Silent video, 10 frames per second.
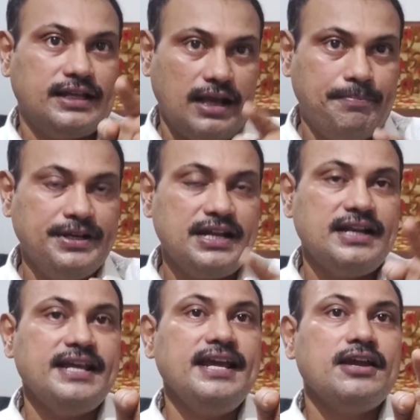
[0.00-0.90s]

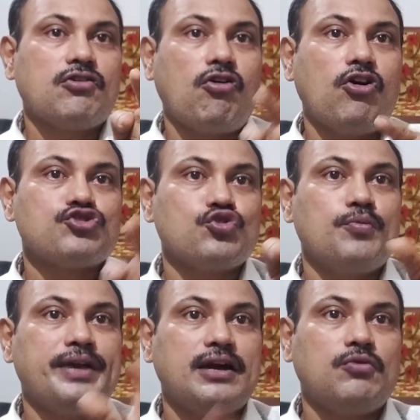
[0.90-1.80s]
capital A cos
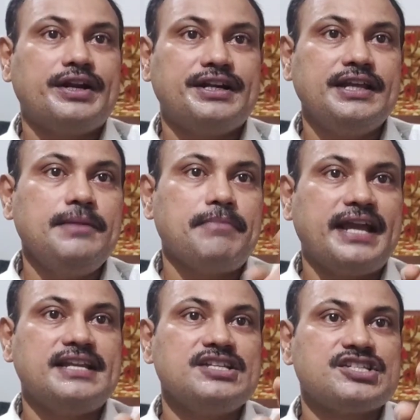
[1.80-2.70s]
omega 1t
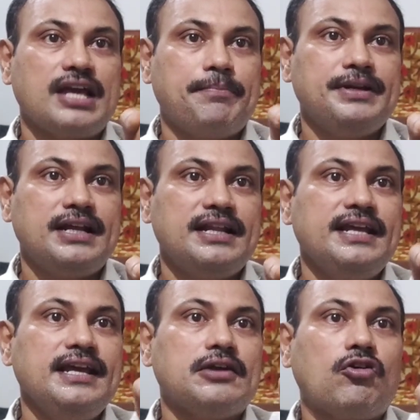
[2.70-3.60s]
minus capital
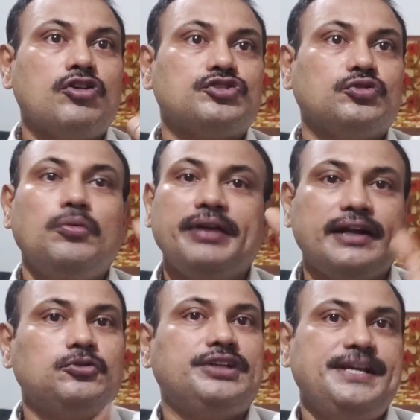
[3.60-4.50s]
A cos omega
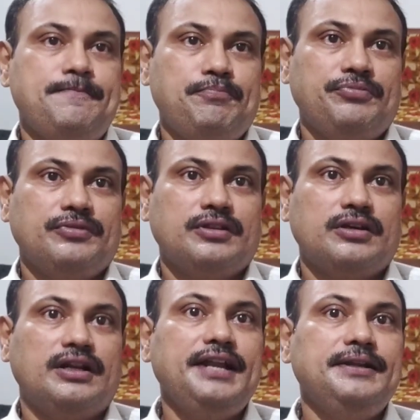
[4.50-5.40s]
2t.
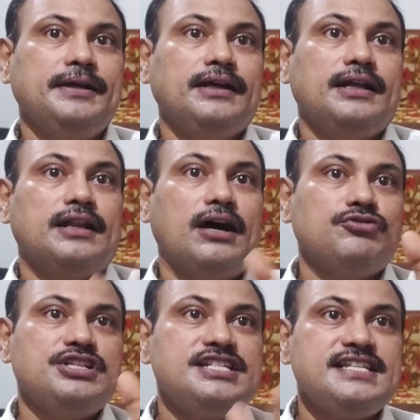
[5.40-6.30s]
Right? Now
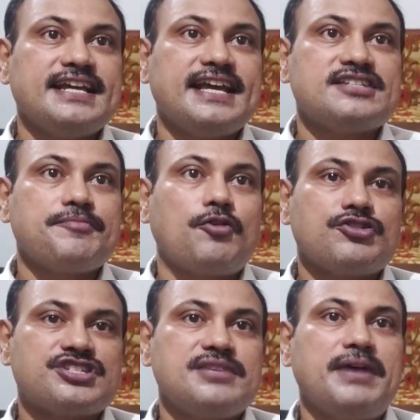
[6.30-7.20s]
this is a case of
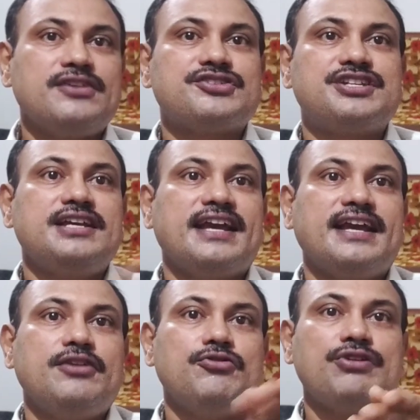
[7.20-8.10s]
cos c minus t.
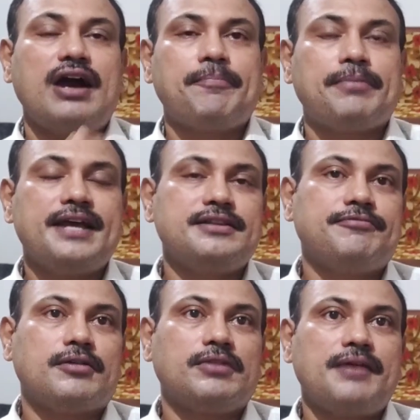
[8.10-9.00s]
Again we apply the
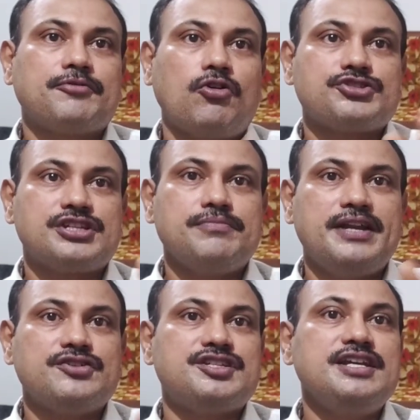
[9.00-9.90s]
formula of cos c
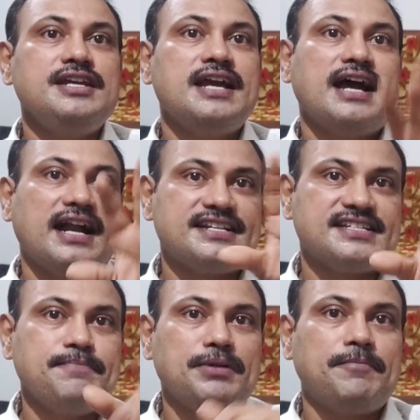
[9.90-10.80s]
minus t and
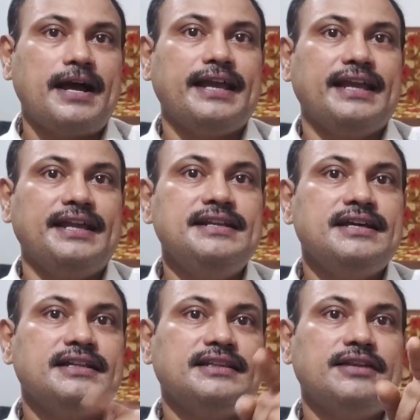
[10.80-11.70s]
simplify
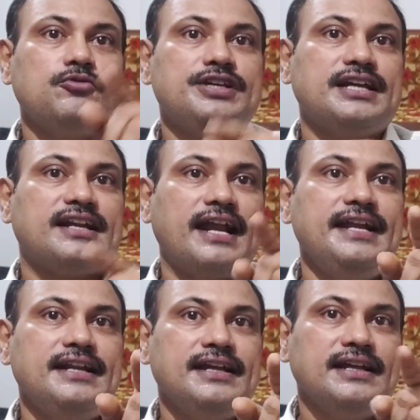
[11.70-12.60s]
it. Then we can
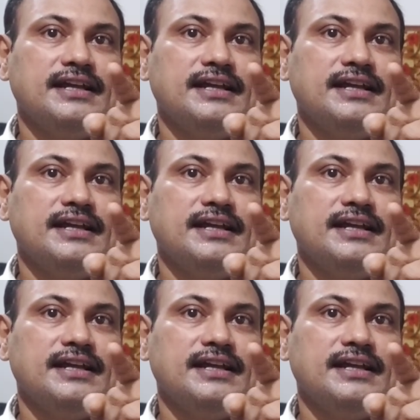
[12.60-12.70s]
write